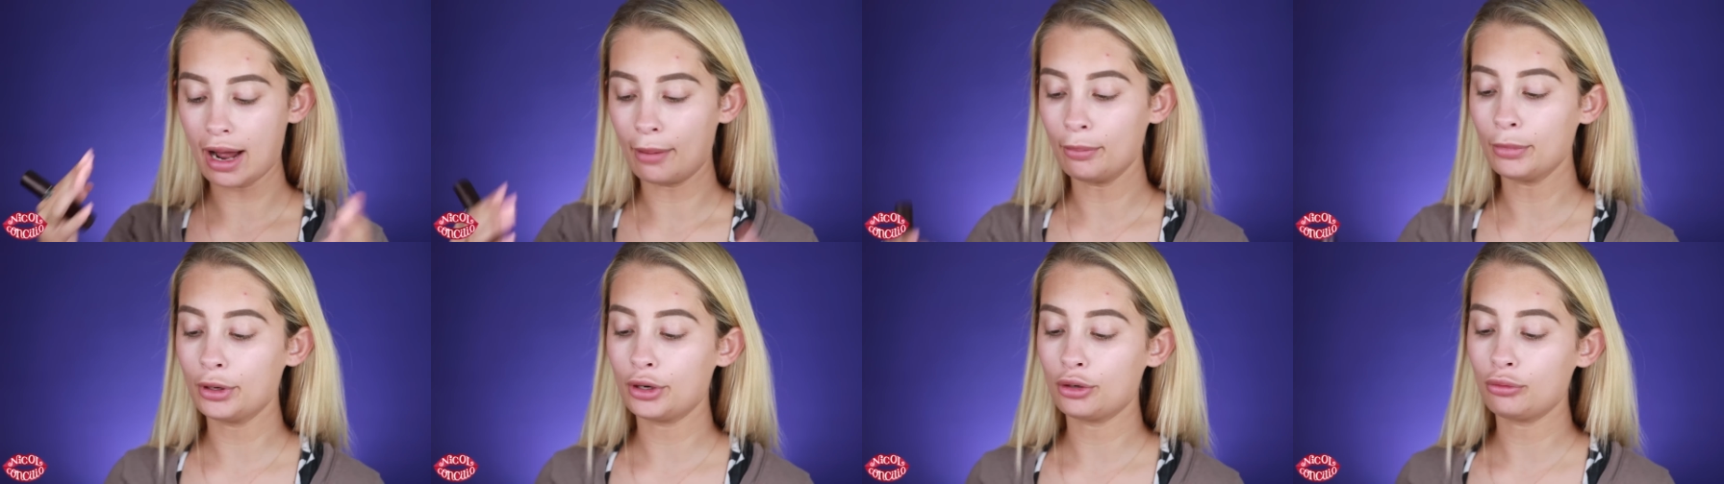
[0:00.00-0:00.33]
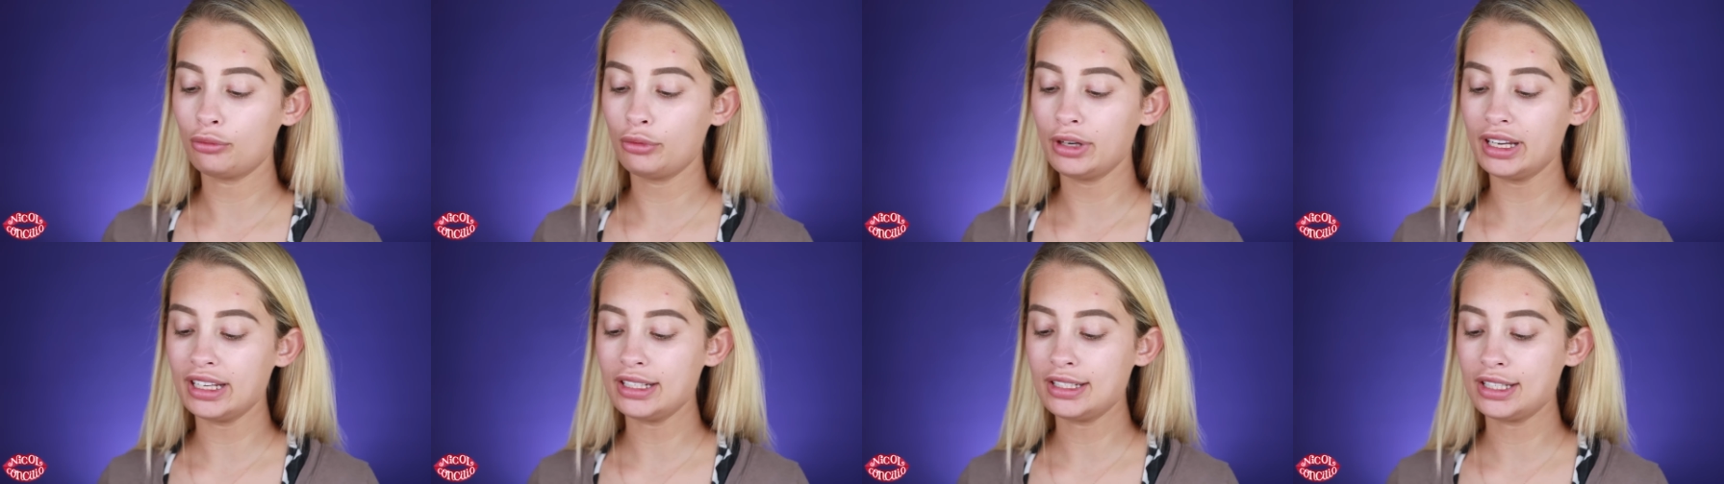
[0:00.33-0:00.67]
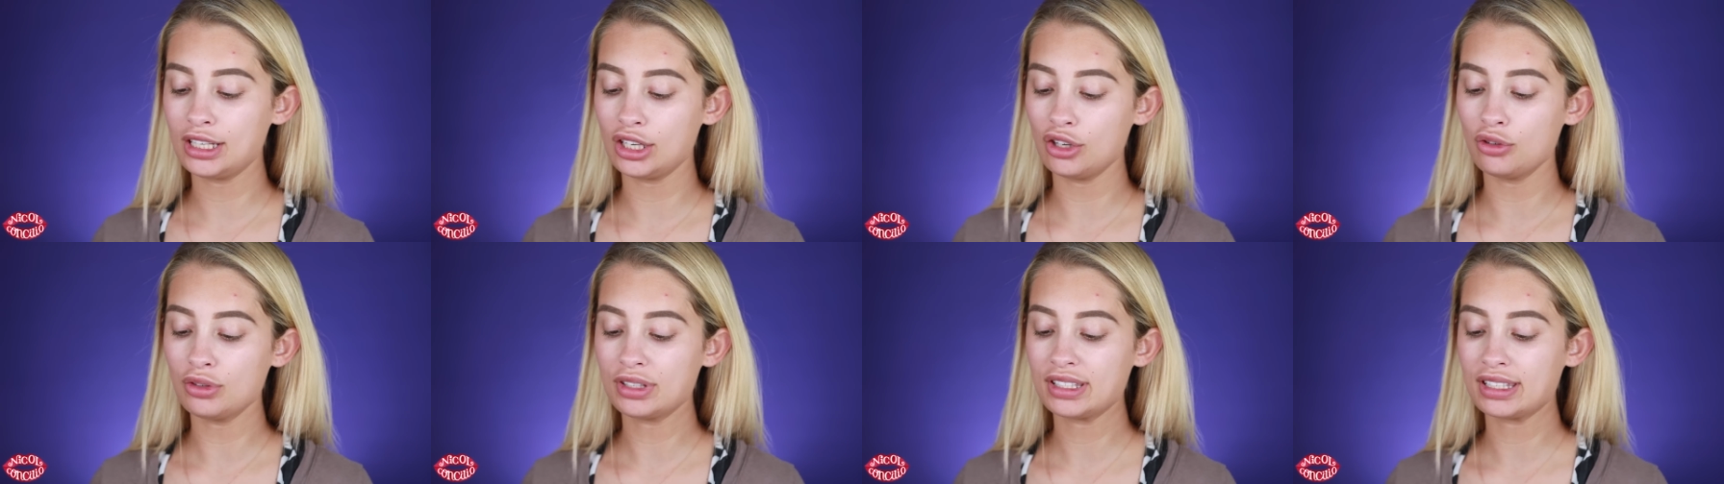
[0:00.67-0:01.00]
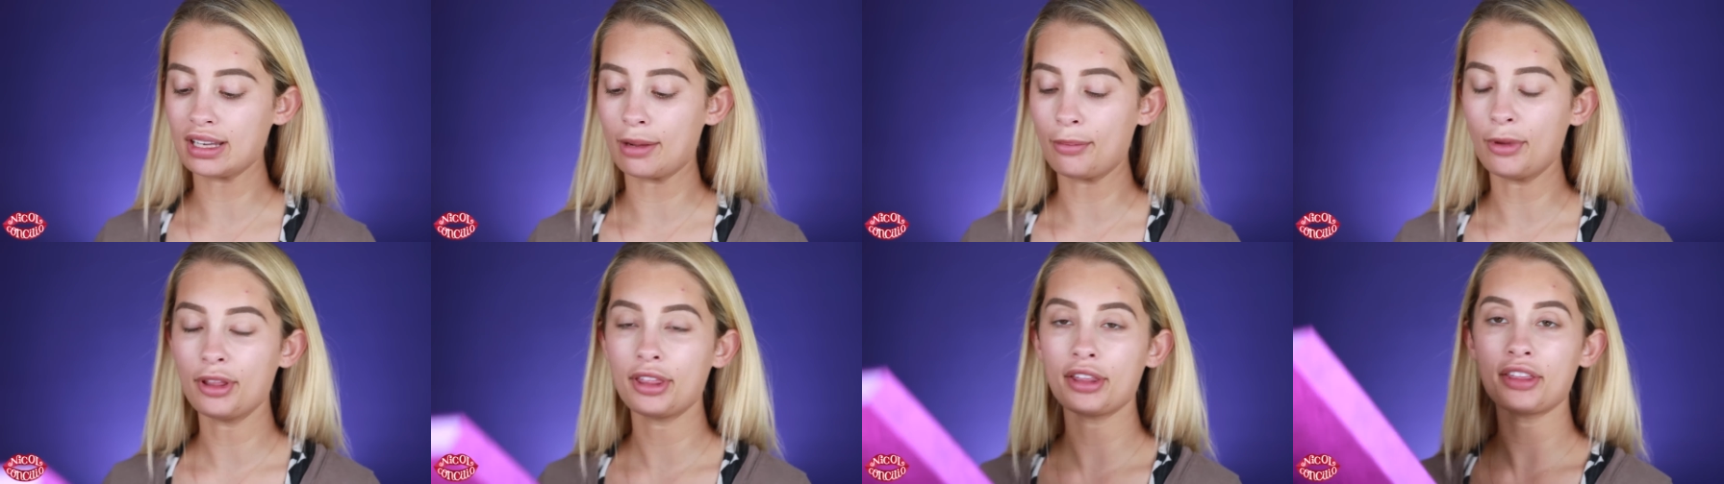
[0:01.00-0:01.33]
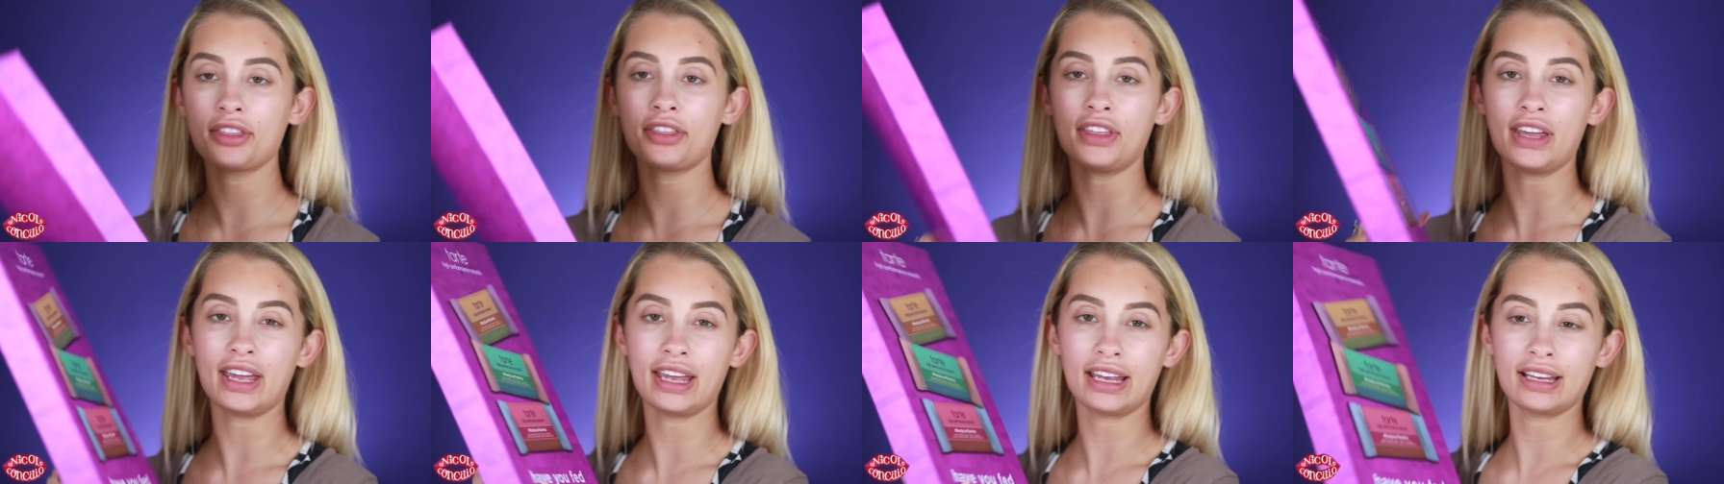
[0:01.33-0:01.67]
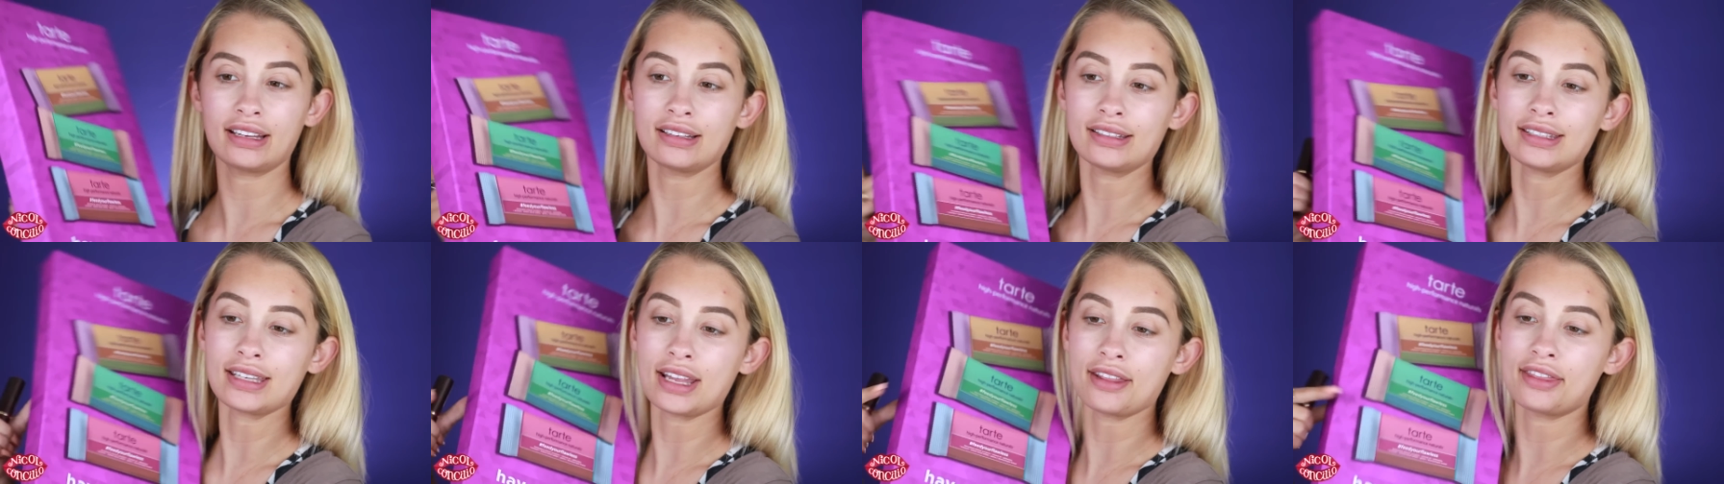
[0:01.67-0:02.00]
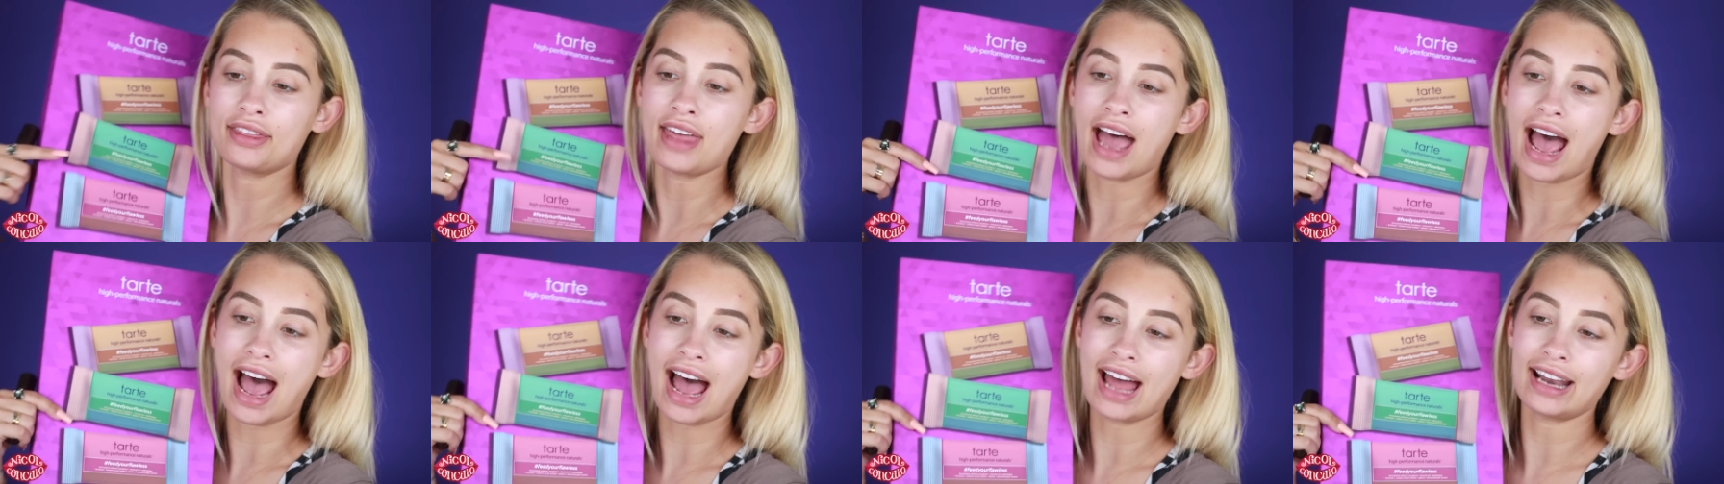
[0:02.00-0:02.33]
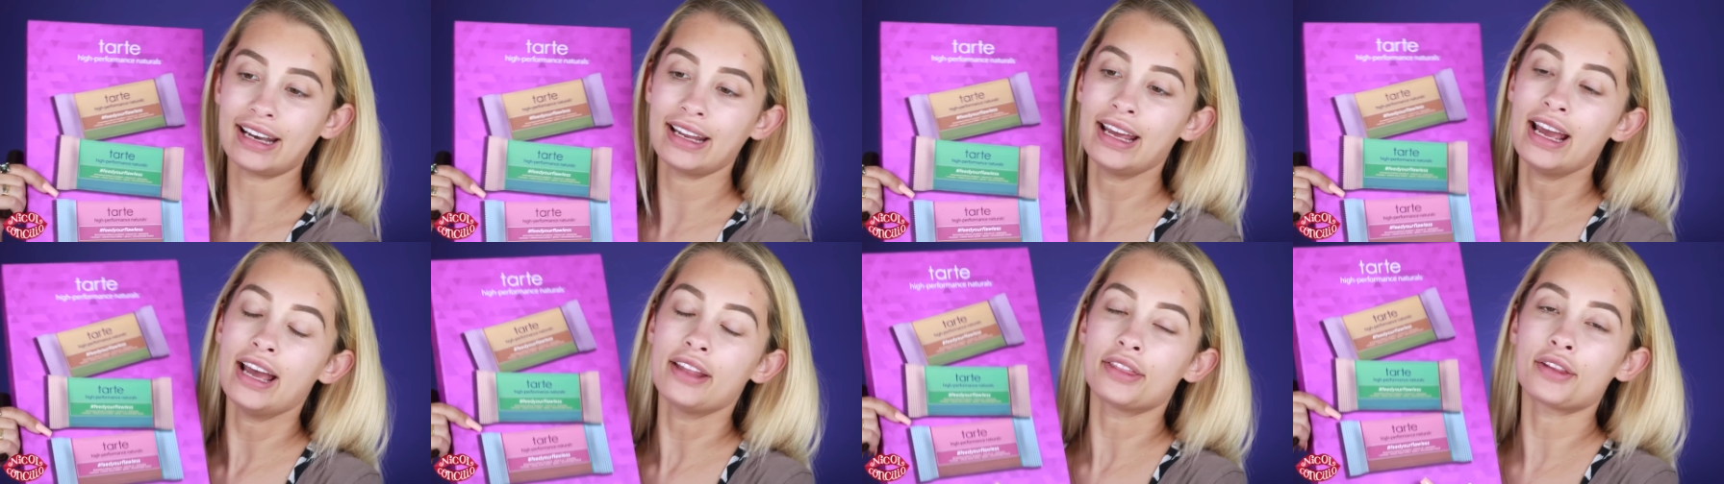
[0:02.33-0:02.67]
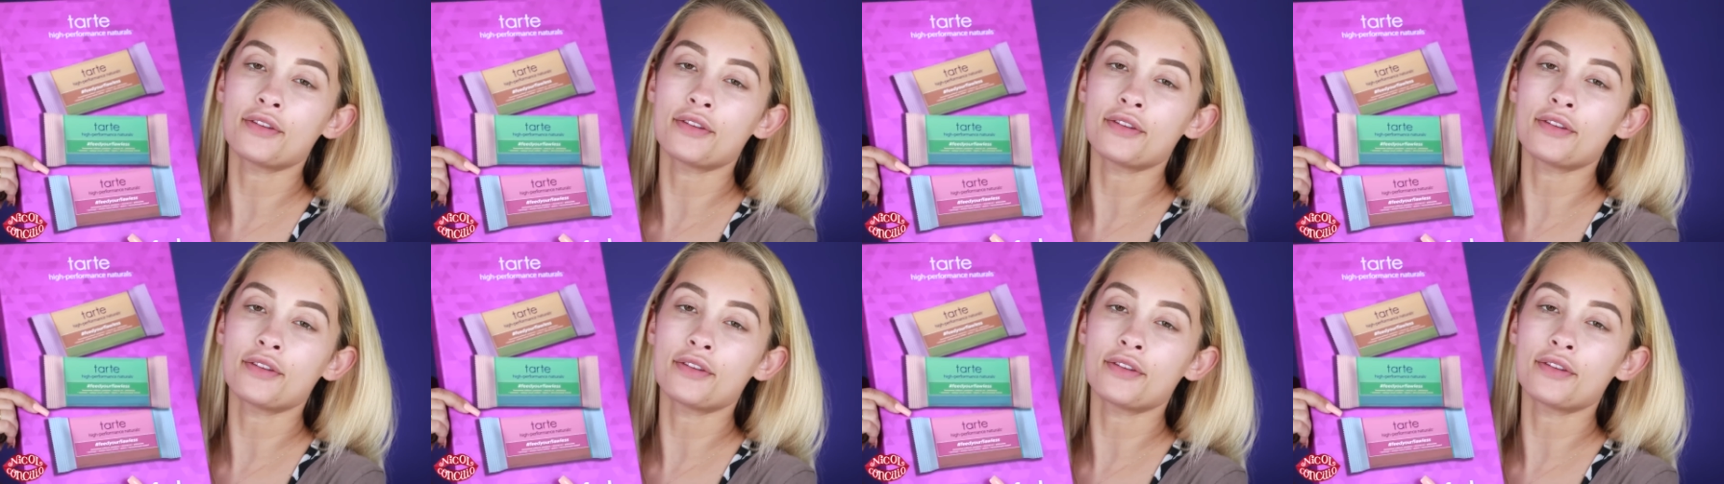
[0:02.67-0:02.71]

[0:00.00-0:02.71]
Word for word: I'm gonna read to you some of the things that